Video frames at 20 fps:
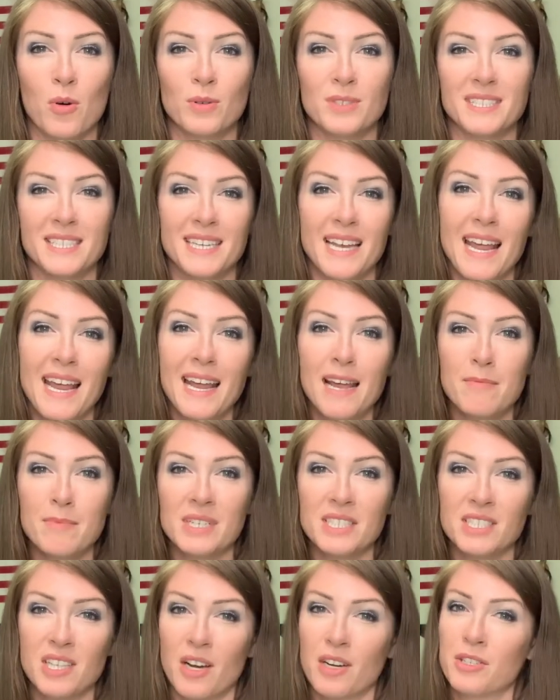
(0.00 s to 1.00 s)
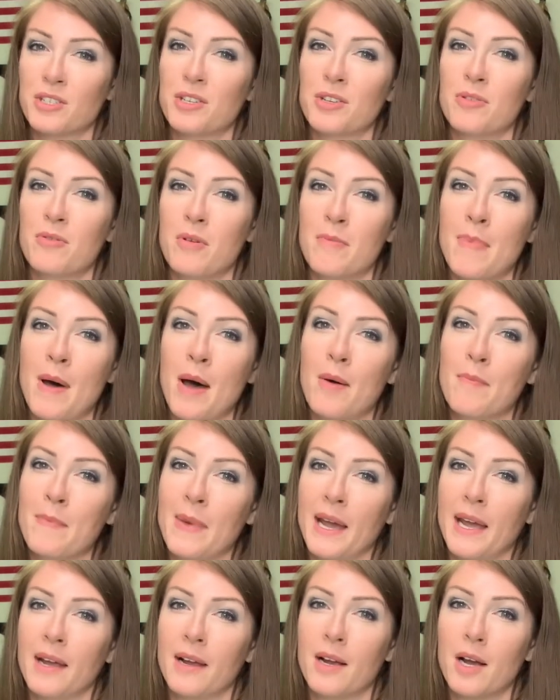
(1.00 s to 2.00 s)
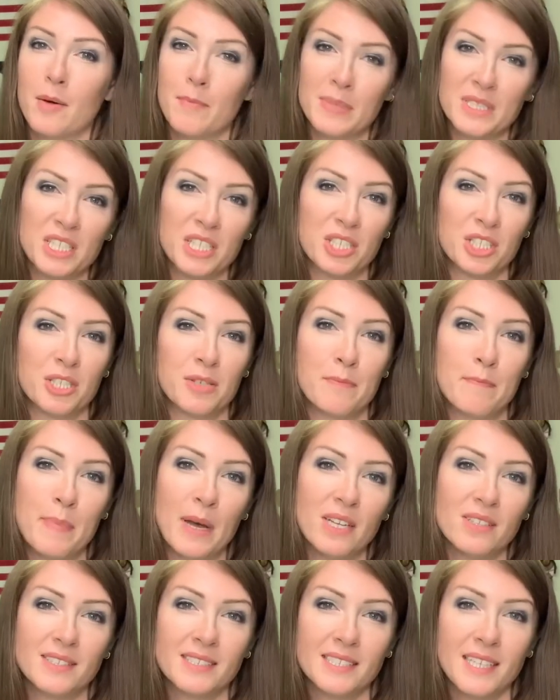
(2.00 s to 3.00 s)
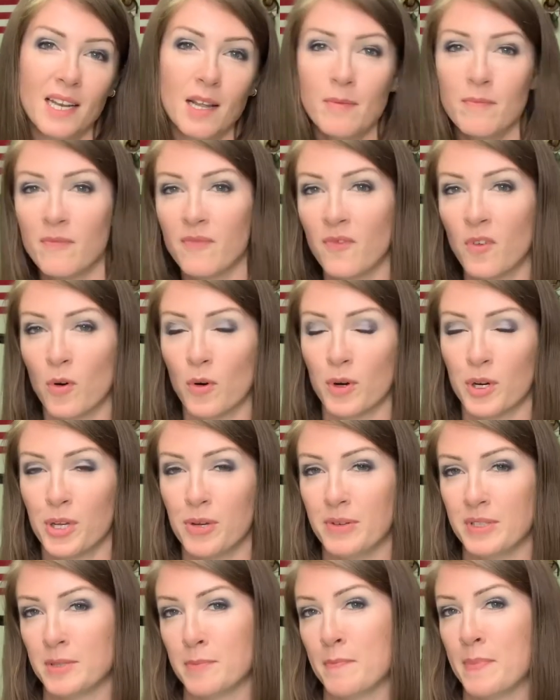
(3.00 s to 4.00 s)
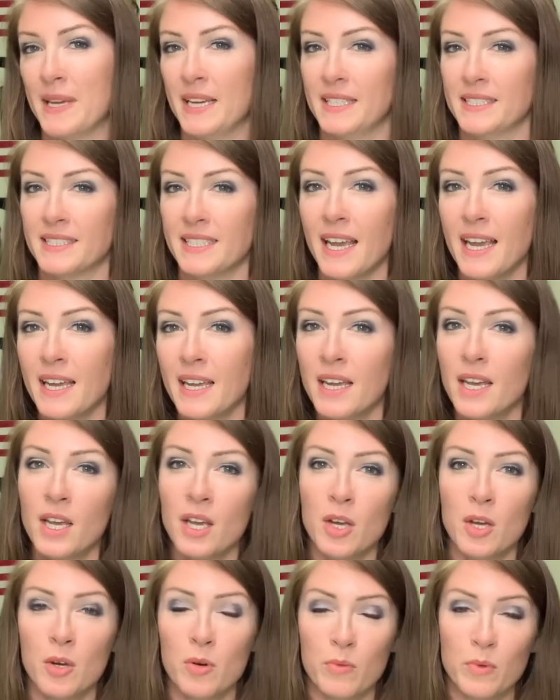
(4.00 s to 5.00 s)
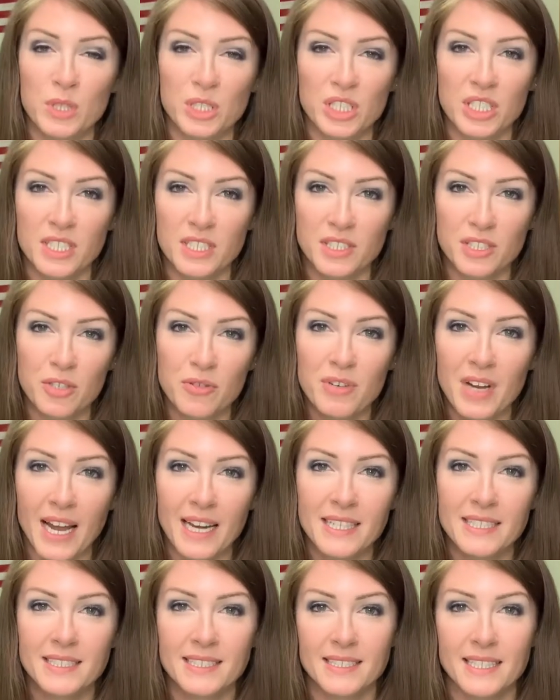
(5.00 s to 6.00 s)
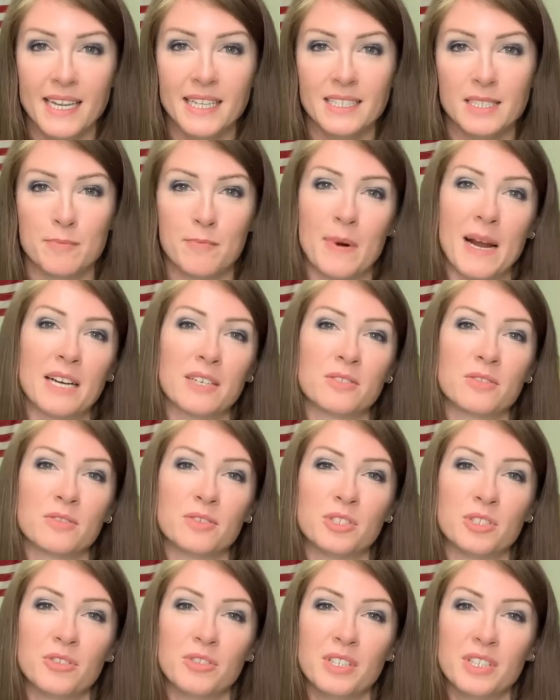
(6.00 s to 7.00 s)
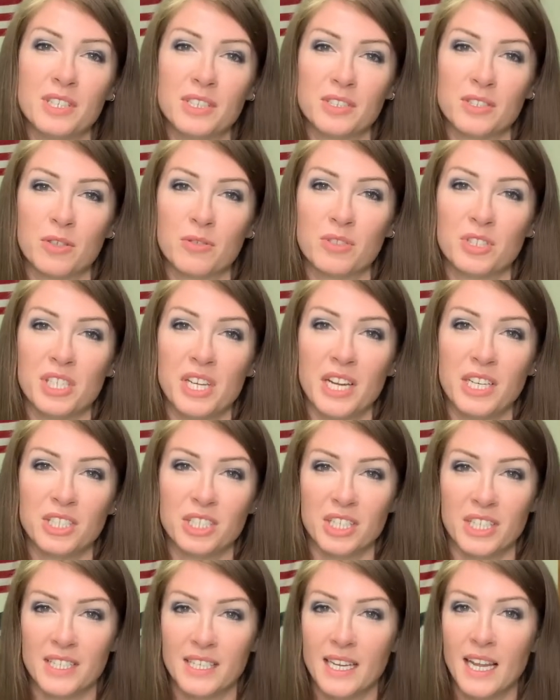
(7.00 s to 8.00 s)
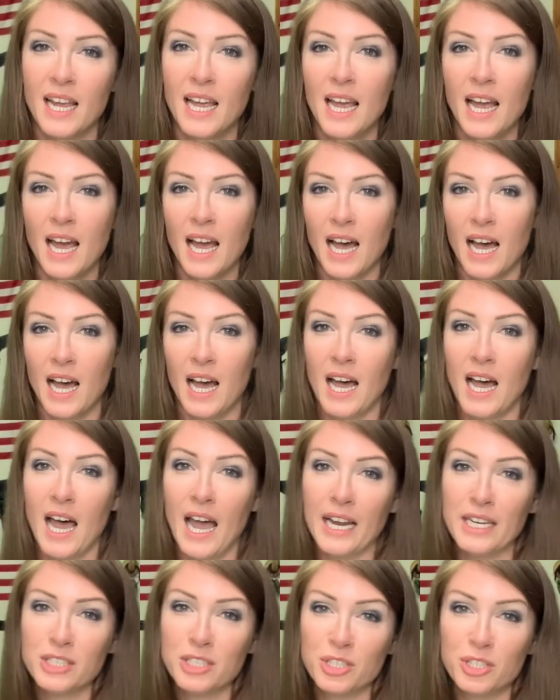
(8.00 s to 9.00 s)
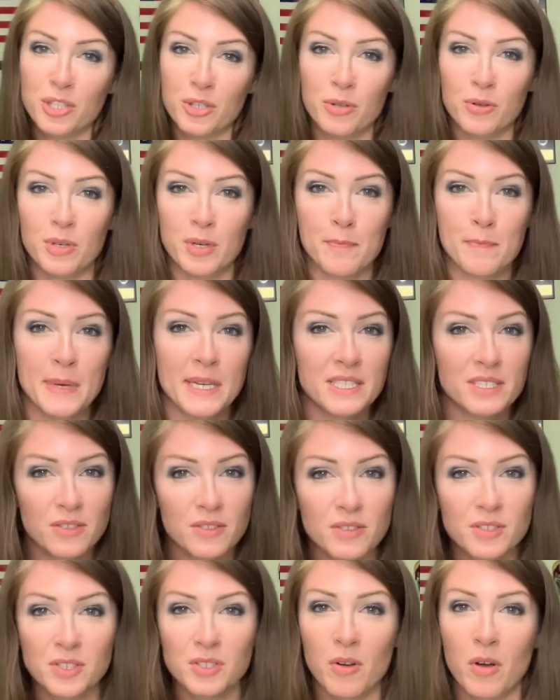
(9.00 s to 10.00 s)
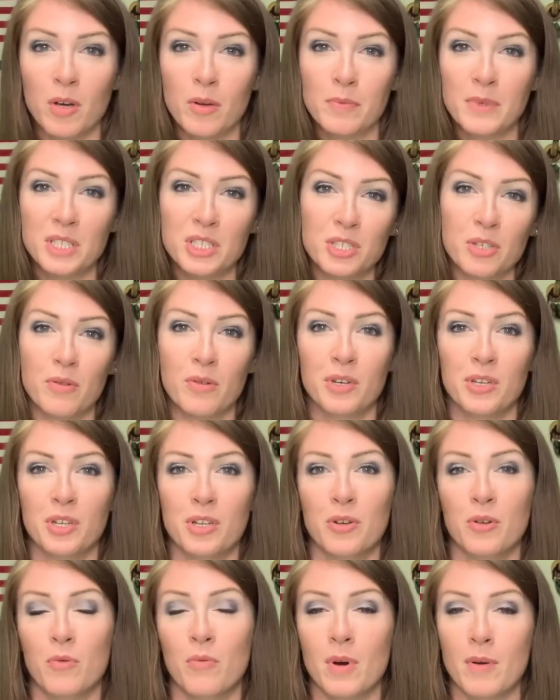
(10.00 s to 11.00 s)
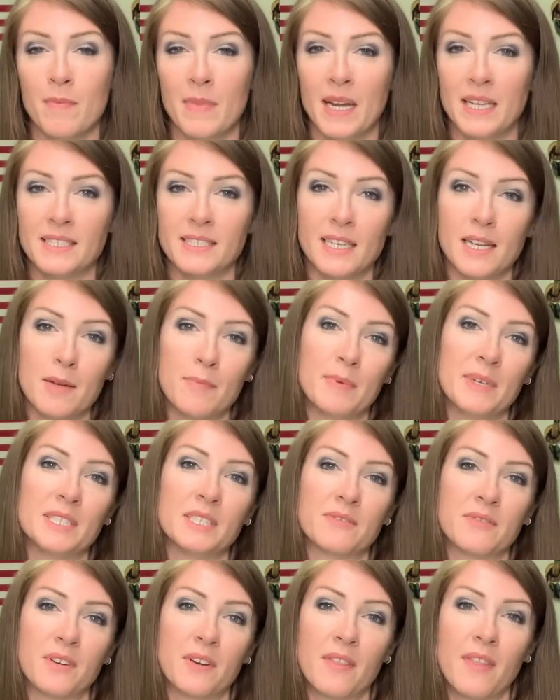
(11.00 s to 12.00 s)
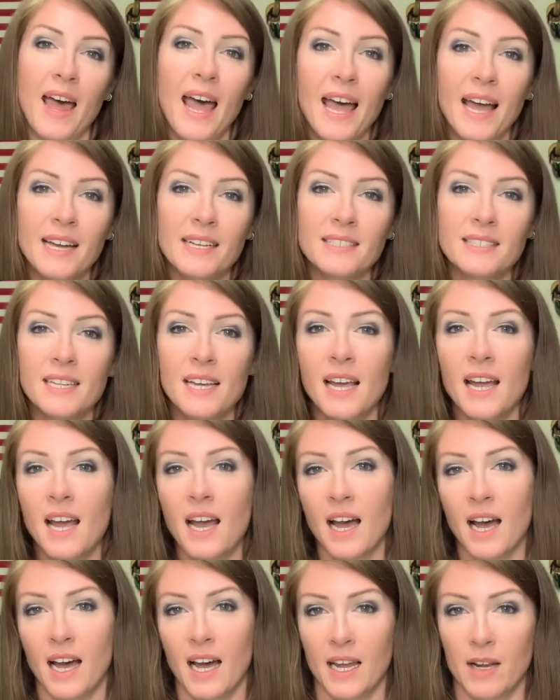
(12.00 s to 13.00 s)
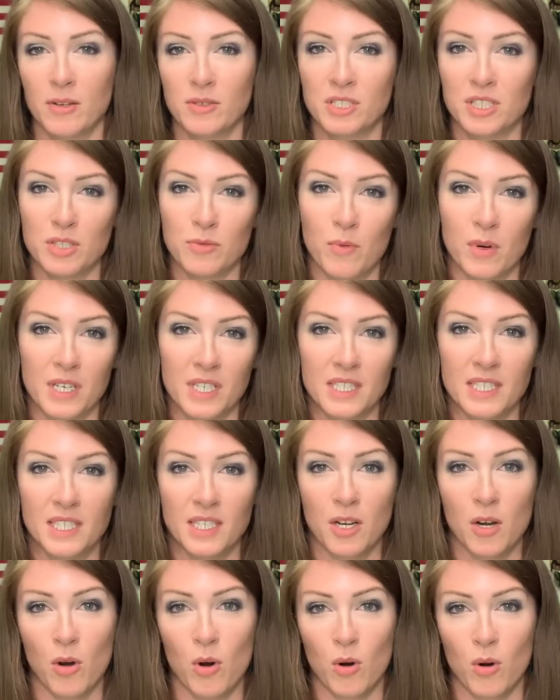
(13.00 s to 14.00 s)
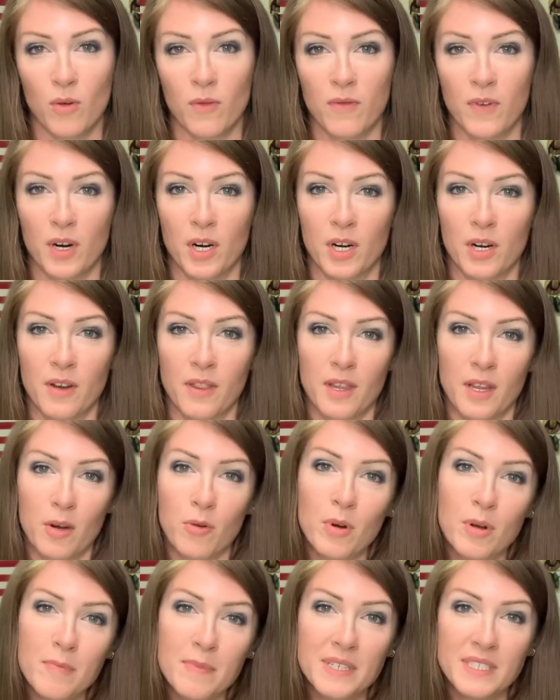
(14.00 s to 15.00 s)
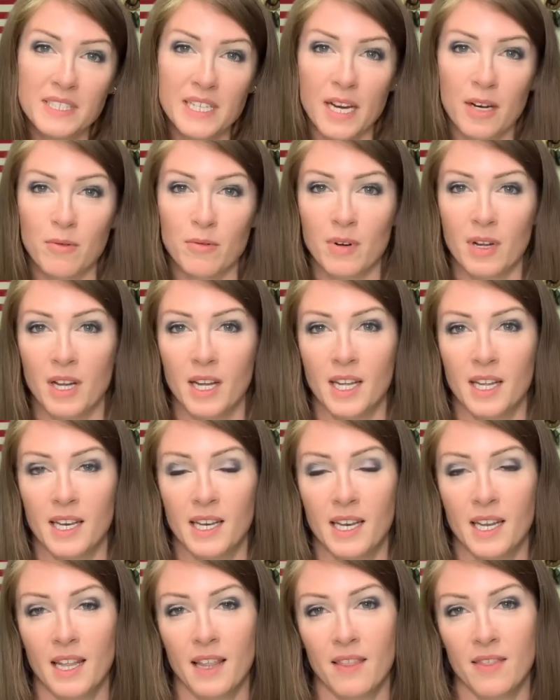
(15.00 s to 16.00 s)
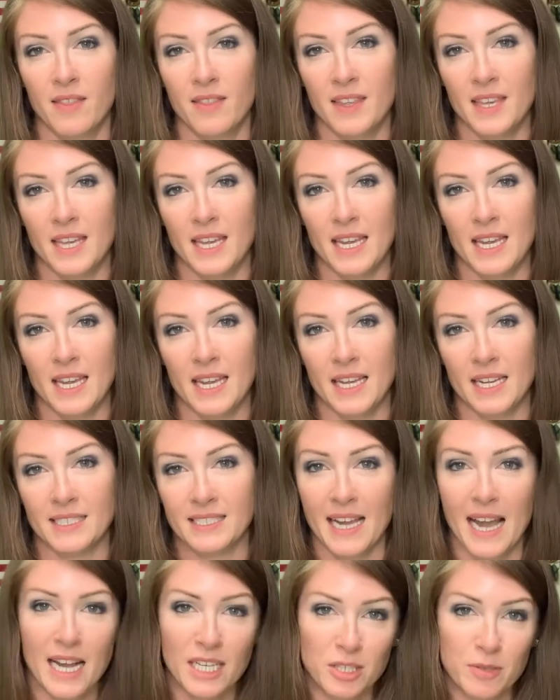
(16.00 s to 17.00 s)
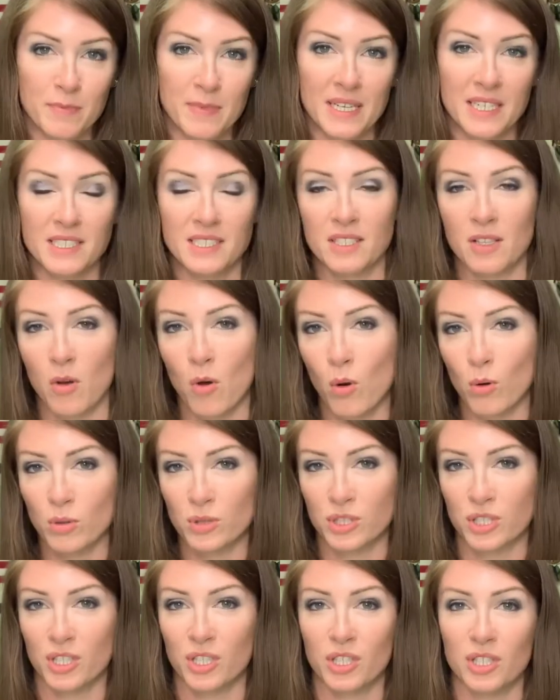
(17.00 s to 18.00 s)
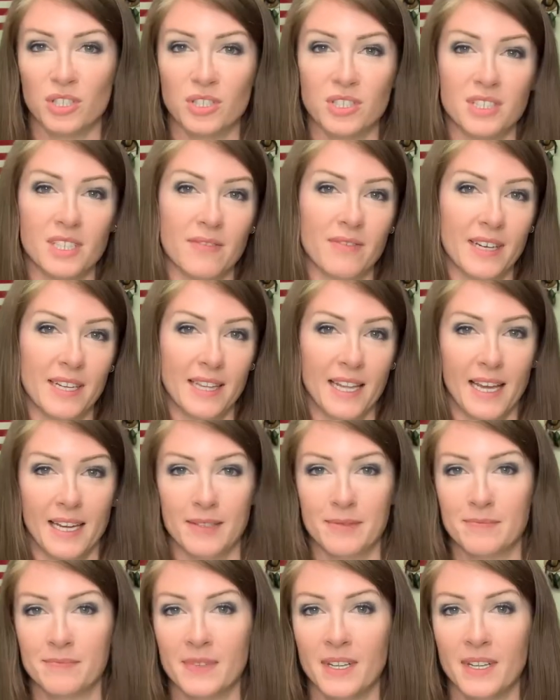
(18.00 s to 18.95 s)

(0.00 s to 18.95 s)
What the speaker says: Today I'm going to talk to you about my competition belt setup for USPSA, which is United States Practical Shooting Association. I shoot a pistol, so I'll be showing you what my setup is for that. I just wanted to go over the equipment I run, the attachments, the holster, stuff like that.